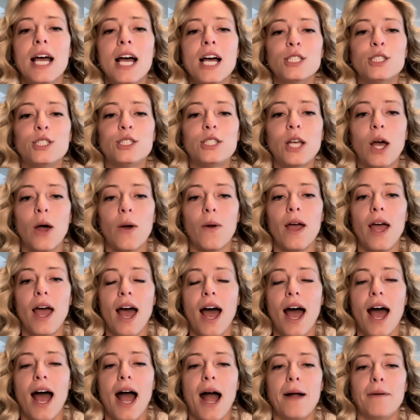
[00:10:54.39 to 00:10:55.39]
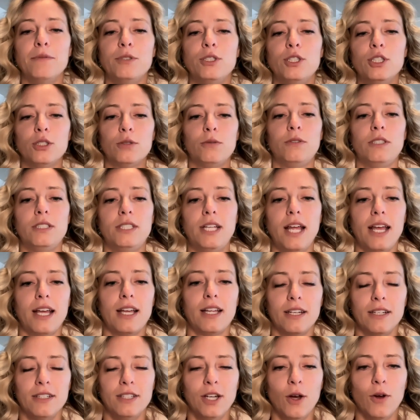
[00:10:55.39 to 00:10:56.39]
So just
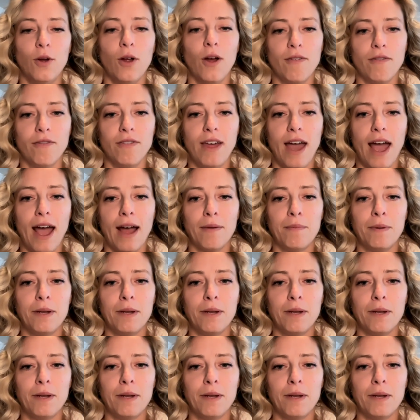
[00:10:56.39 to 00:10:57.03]
take note of that.